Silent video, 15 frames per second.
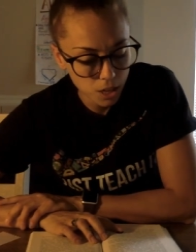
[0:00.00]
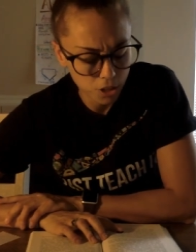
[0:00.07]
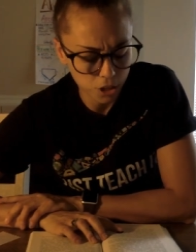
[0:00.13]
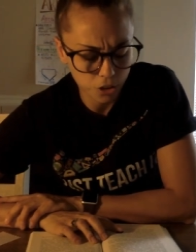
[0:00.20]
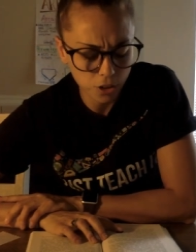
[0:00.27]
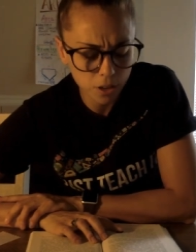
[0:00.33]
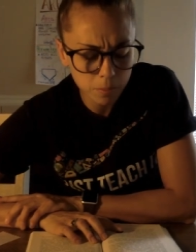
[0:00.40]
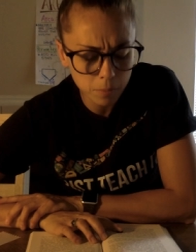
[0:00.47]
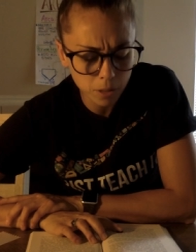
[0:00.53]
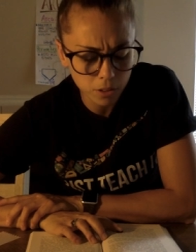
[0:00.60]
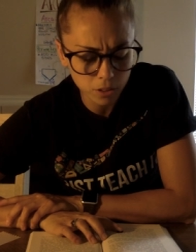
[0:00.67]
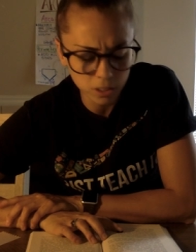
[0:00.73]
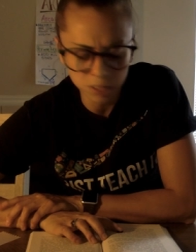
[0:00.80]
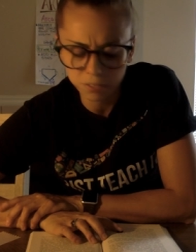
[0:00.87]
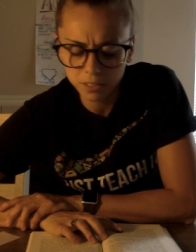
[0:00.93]
The grandmother
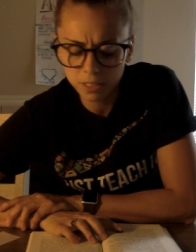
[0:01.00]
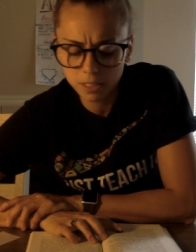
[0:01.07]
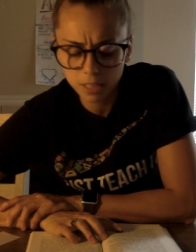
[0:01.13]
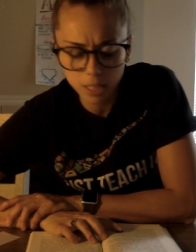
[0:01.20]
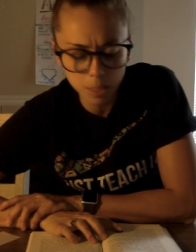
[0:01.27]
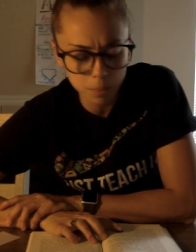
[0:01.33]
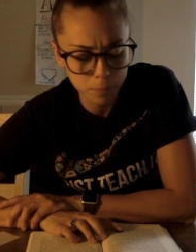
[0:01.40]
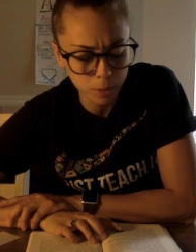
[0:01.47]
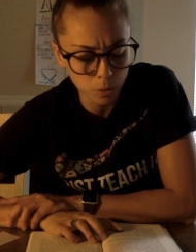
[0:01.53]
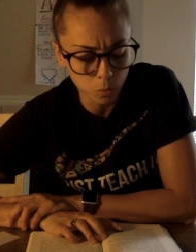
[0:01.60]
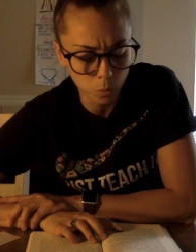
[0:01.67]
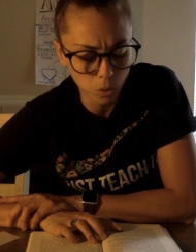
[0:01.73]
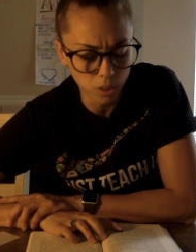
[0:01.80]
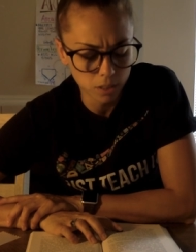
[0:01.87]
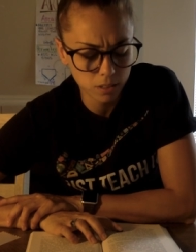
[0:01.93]
lived deep in the
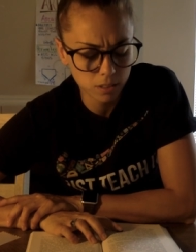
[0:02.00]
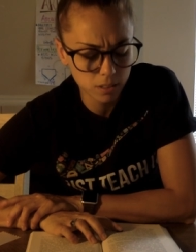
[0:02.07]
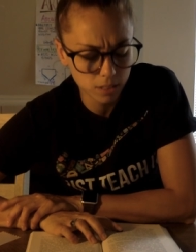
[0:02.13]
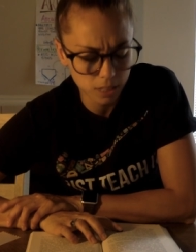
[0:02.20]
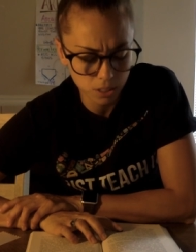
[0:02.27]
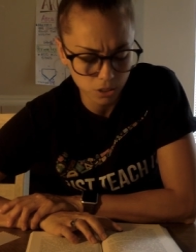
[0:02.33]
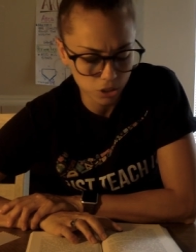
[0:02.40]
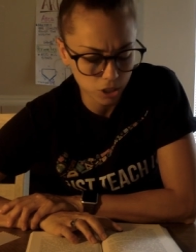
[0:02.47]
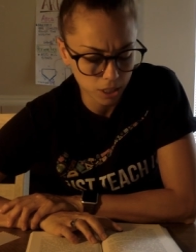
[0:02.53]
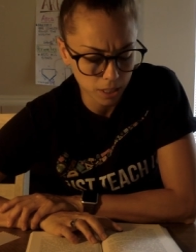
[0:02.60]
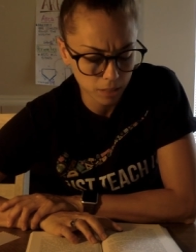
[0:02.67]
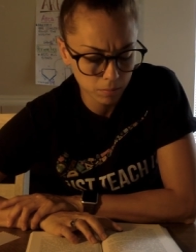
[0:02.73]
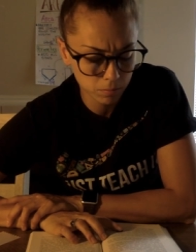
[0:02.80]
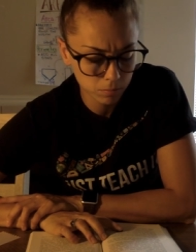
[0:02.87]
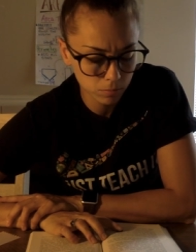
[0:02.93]
woods, didn't she?
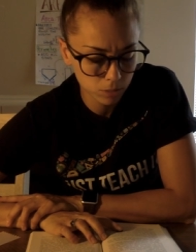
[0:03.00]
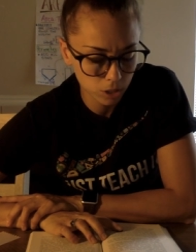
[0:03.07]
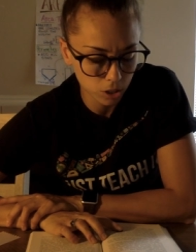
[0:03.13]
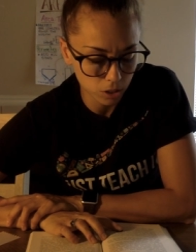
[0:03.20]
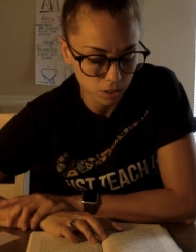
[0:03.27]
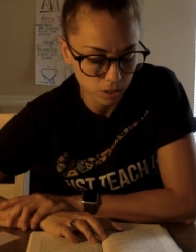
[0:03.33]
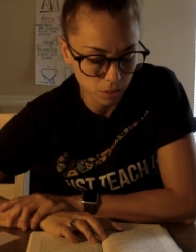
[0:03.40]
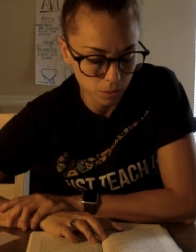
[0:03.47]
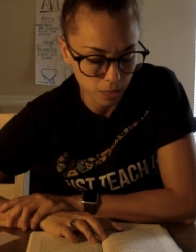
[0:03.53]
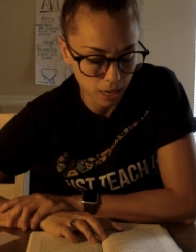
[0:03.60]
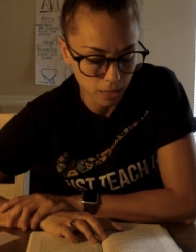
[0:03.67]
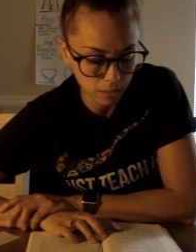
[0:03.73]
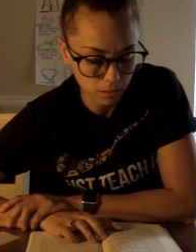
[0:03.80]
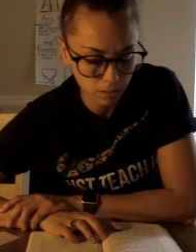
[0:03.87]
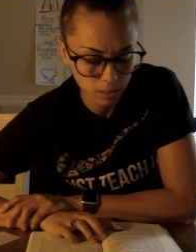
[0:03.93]
Kirsti would
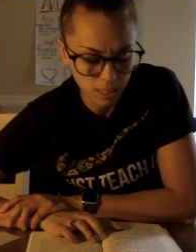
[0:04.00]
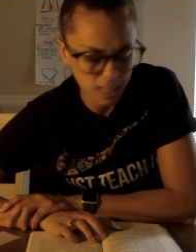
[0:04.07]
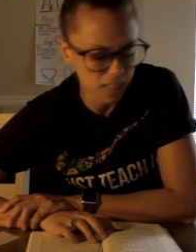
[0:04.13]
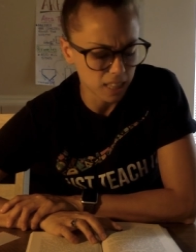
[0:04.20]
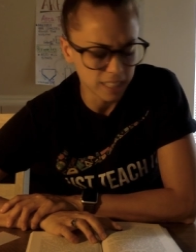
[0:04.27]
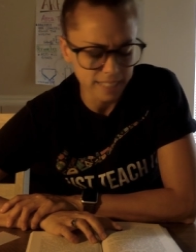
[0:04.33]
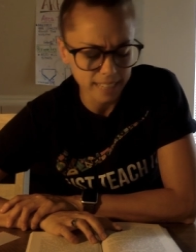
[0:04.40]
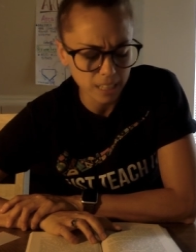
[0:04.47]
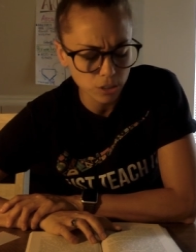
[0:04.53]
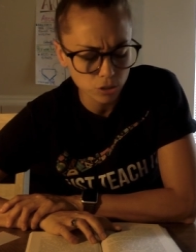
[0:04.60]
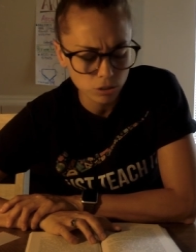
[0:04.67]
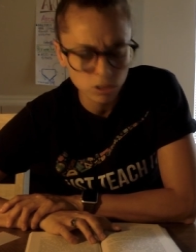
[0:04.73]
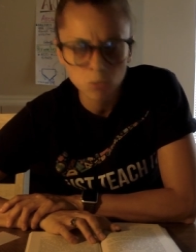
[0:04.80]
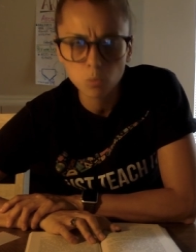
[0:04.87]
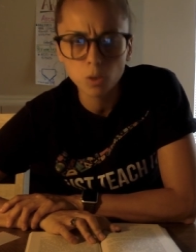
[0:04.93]
ask. In the
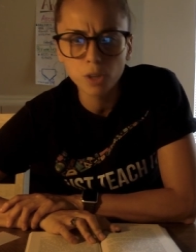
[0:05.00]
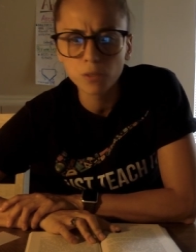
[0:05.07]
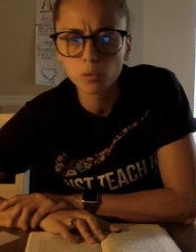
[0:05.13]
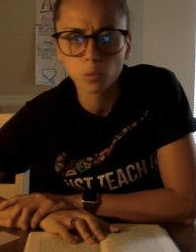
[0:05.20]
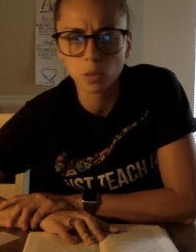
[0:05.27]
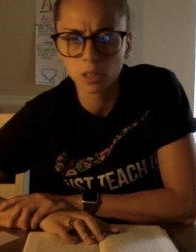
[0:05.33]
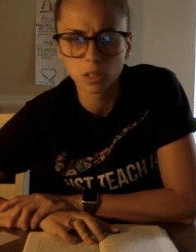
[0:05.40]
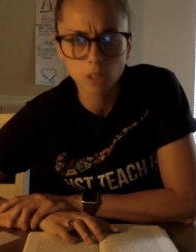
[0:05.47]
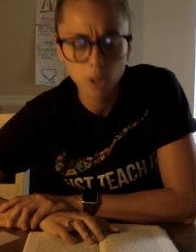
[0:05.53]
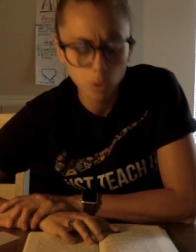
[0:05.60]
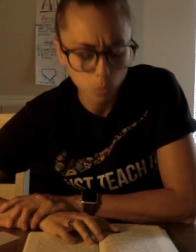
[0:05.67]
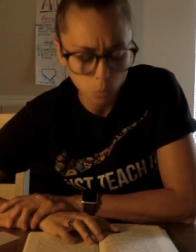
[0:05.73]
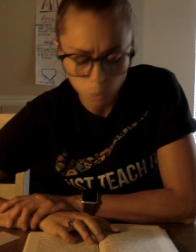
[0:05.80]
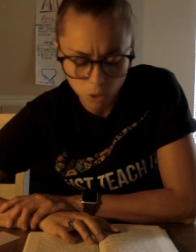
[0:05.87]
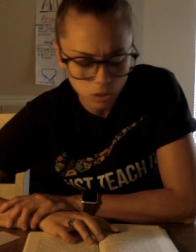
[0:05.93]
dangerous woods where,
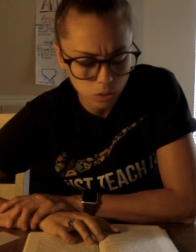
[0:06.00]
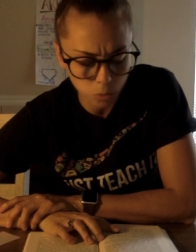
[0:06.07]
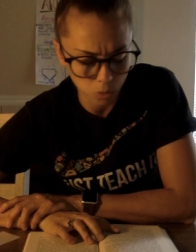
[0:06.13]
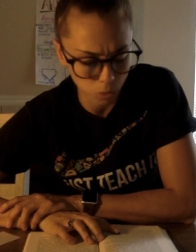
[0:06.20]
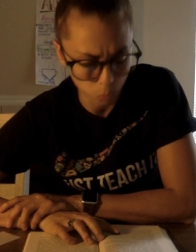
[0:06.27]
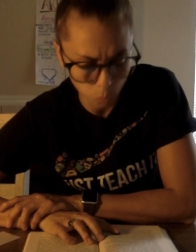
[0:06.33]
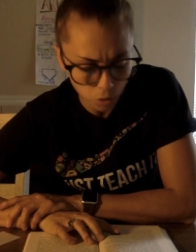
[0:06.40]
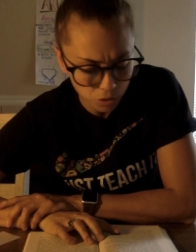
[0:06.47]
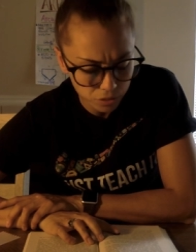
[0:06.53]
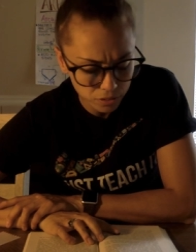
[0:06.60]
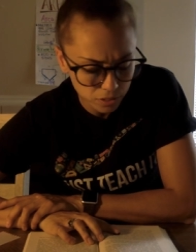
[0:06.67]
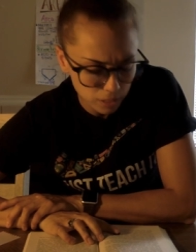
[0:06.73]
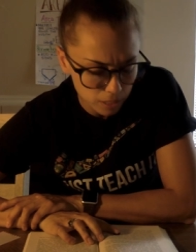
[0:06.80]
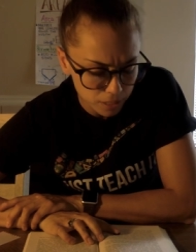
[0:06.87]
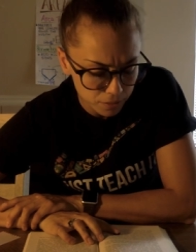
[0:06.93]
woods where the wolves
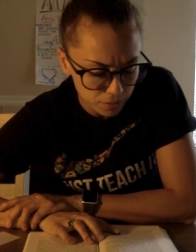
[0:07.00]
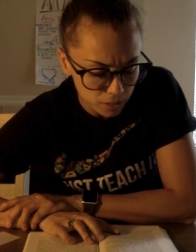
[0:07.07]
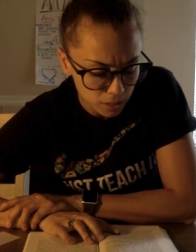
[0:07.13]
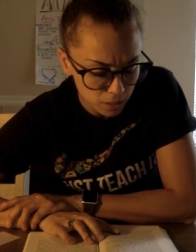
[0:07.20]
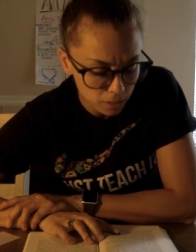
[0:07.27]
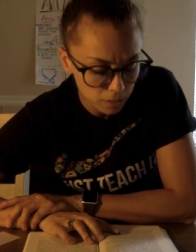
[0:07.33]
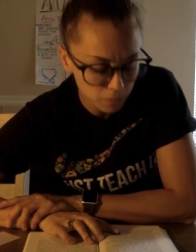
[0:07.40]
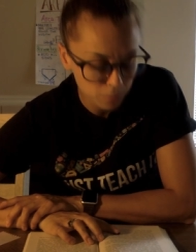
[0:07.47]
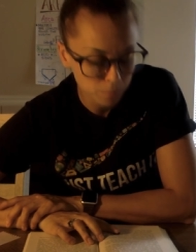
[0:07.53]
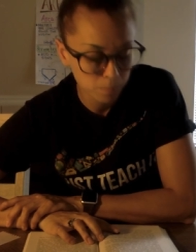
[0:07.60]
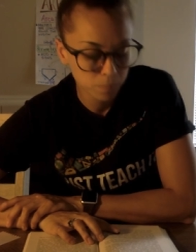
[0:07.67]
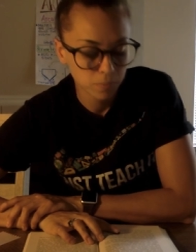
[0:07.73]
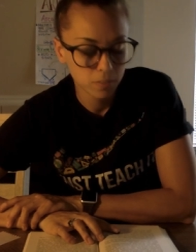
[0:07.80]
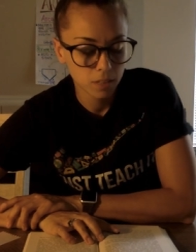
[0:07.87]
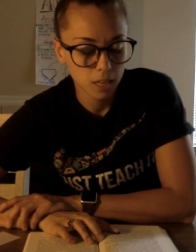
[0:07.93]
lived,
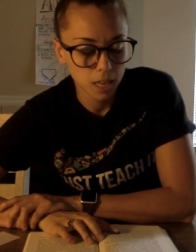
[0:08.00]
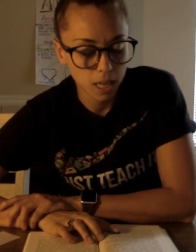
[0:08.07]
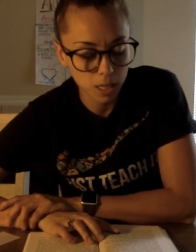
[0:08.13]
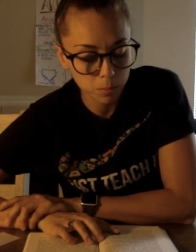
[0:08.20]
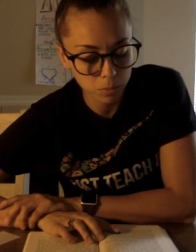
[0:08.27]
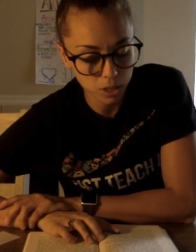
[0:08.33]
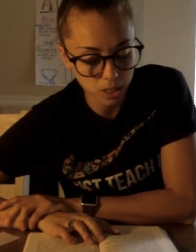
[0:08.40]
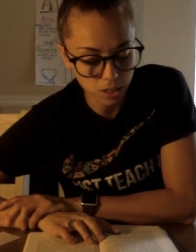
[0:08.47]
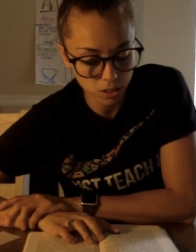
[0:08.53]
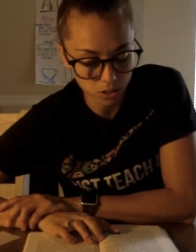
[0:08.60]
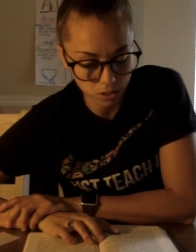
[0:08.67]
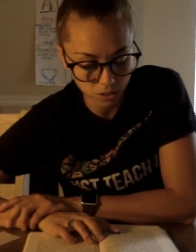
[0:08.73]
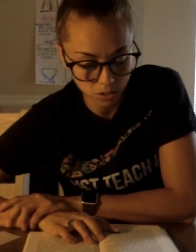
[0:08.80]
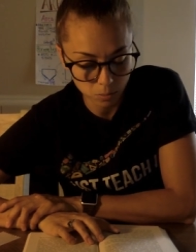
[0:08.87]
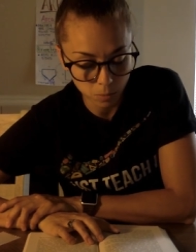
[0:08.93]
Anne-Marie heard
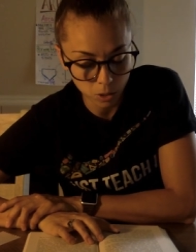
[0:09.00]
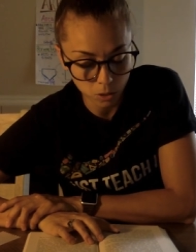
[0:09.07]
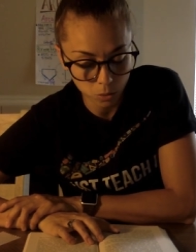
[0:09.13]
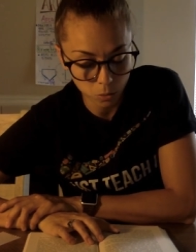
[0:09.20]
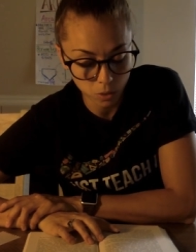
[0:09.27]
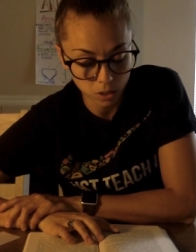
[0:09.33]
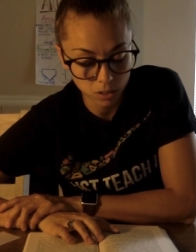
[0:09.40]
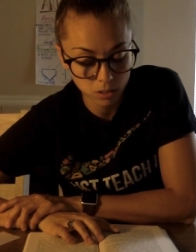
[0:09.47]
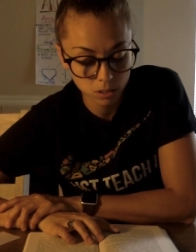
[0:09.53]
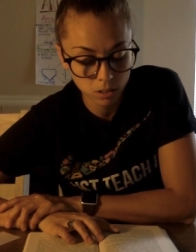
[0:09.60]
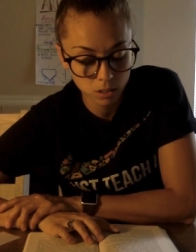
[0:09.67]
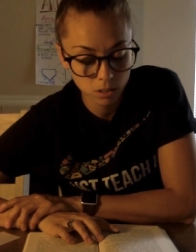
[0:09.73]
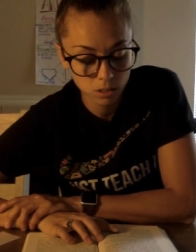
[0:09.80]
a small noise.